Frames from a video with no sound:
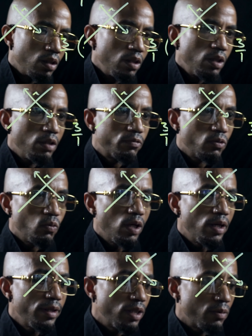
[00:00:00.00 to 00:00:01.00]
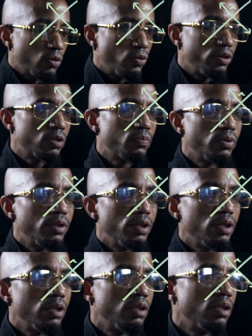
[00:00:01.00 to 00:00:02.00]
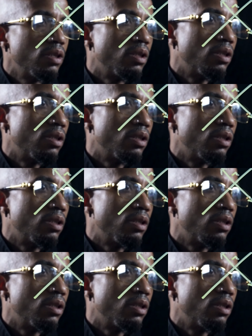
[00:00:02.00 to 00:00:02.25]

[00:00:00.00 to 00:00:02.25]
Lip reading: And for y, I'm going to put in